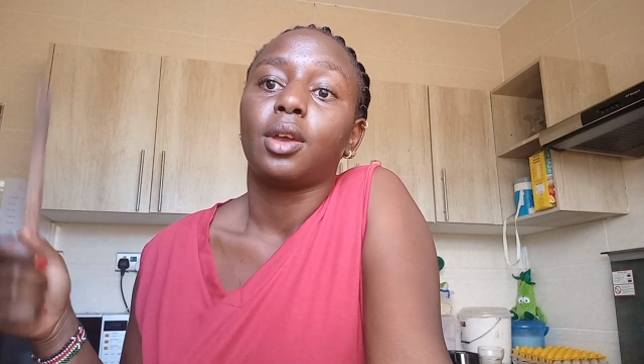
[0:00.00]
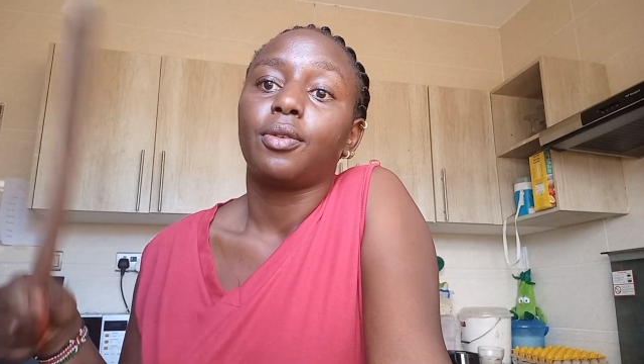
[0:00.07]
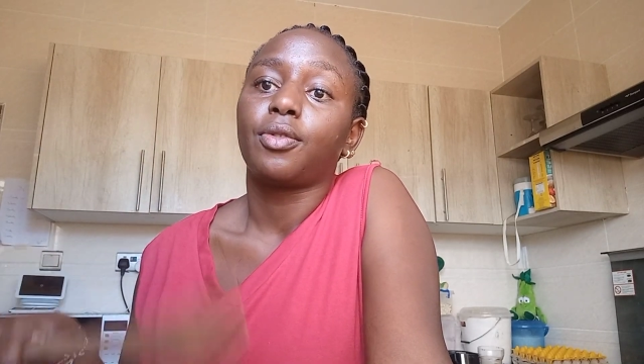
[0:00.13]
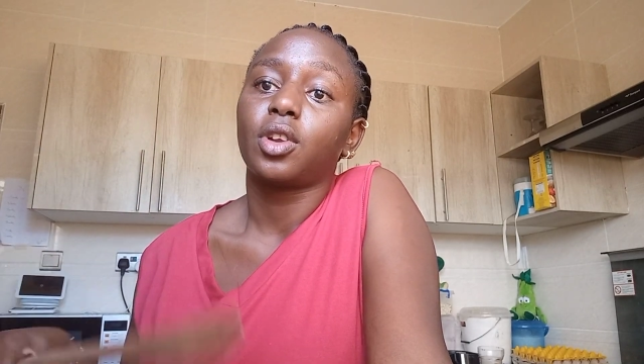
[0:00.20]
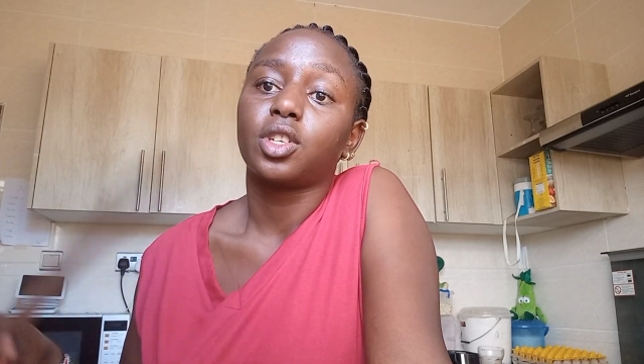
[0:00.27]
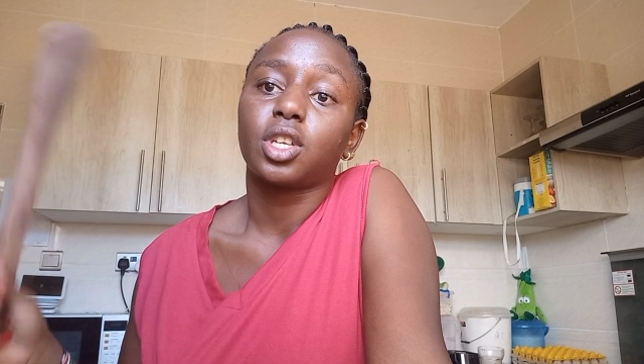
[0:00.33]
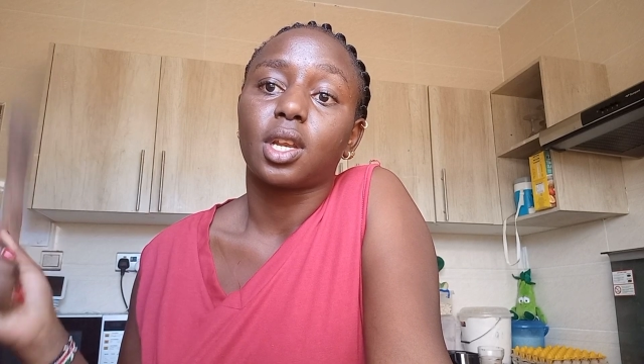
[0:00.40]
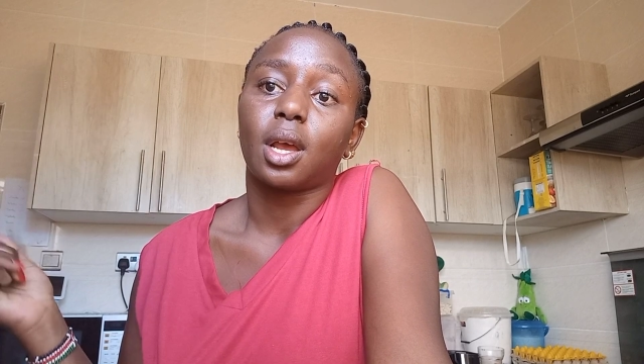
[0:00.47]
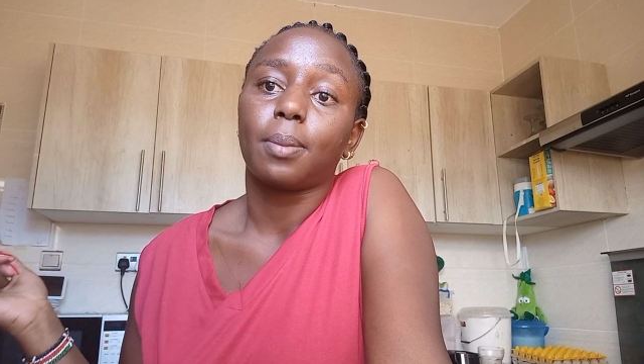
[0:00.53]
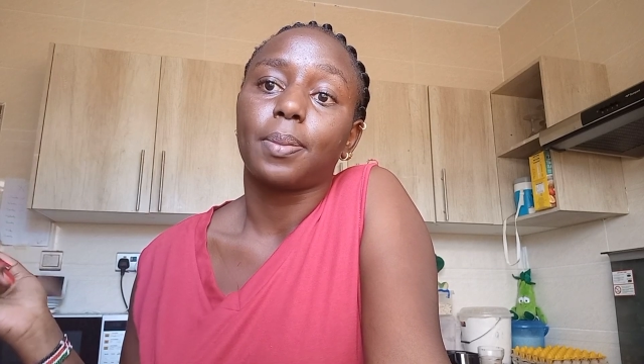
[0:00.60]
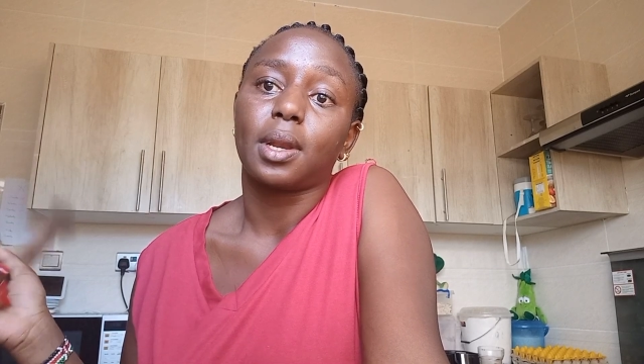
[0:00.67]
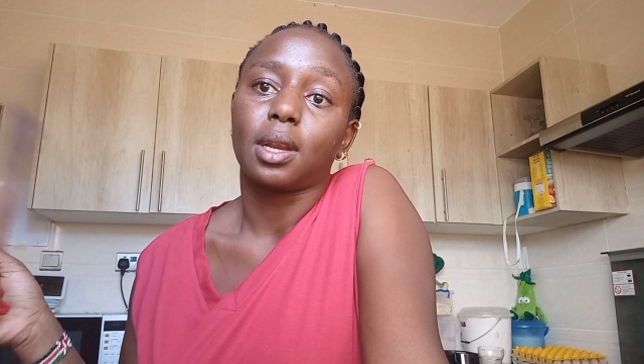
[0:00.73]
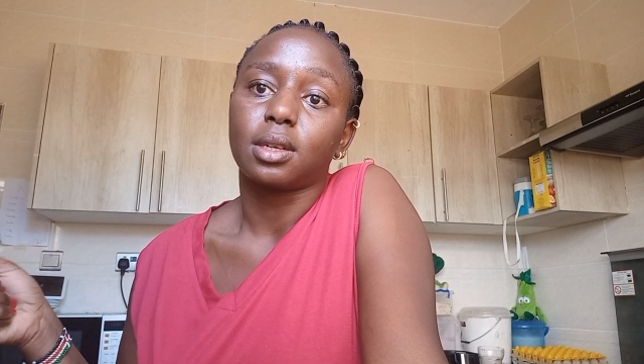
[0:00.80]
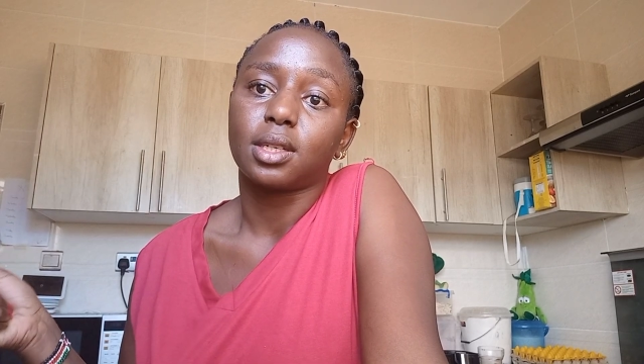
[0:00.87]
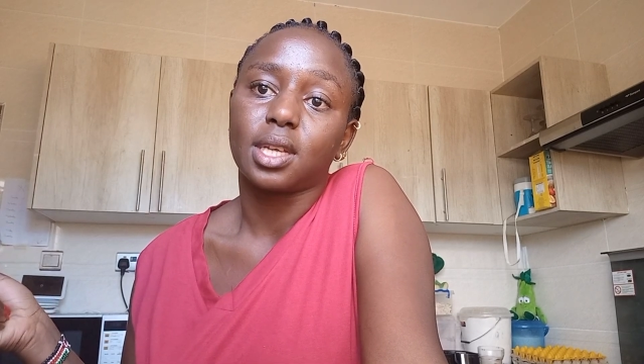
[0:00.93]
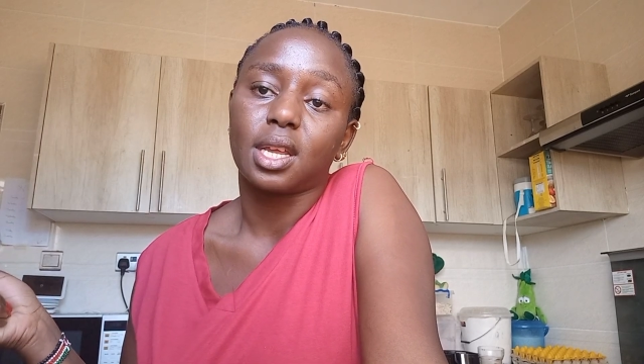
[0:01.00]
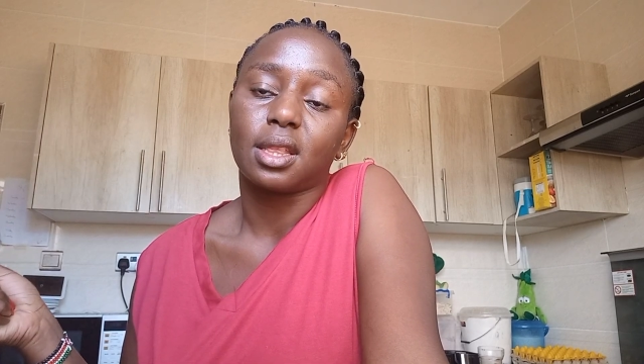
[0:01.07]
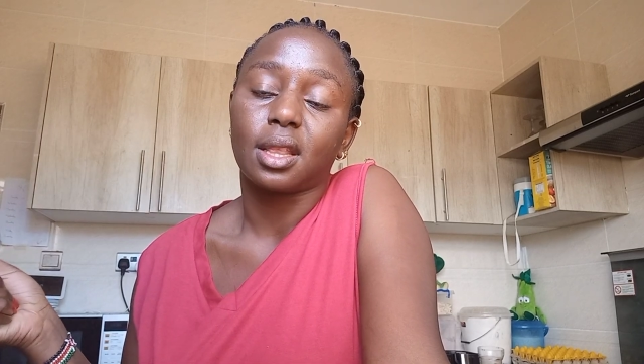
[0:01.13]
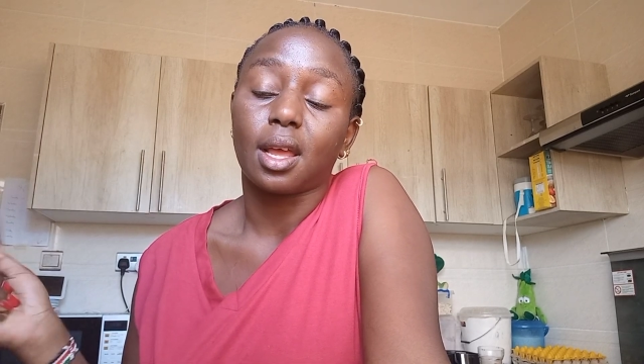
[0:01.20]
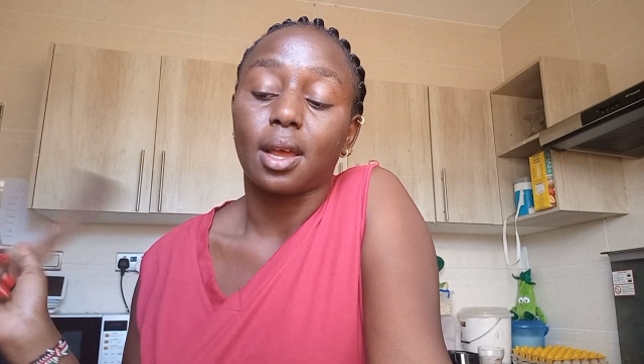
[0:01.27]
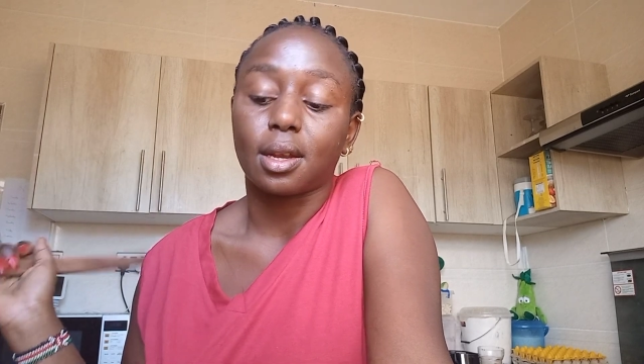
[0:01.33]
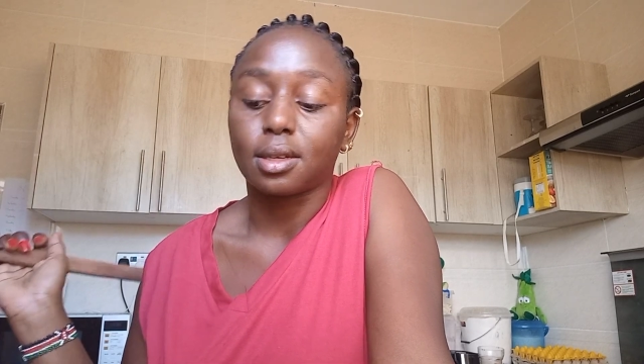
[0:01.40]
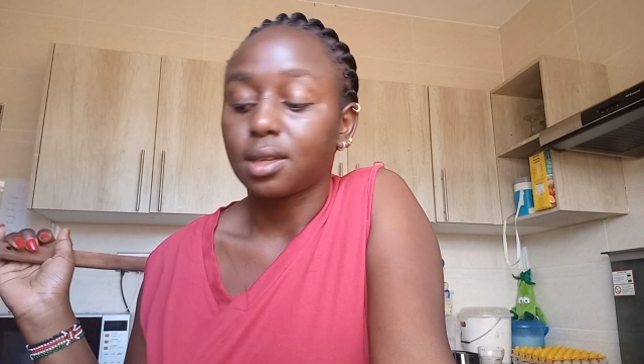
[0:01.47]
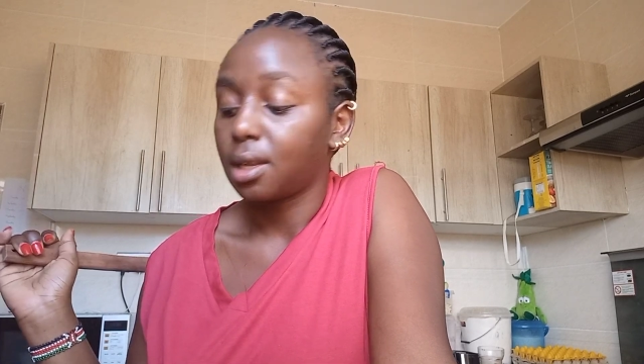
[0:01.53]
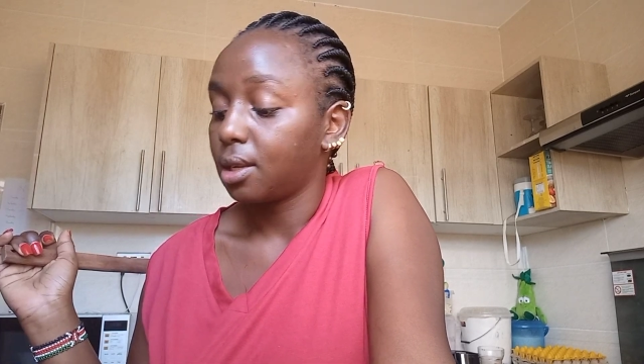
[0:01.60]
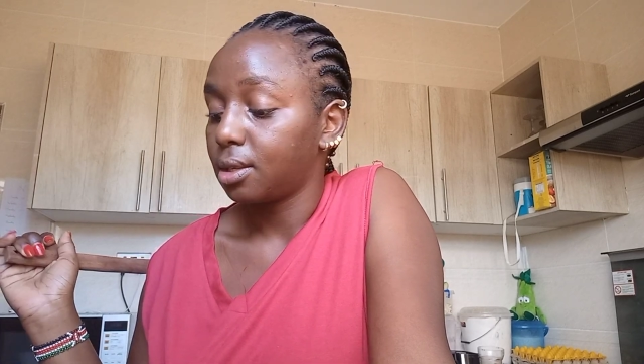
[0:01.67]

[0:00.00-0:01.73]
freshen up and attend that.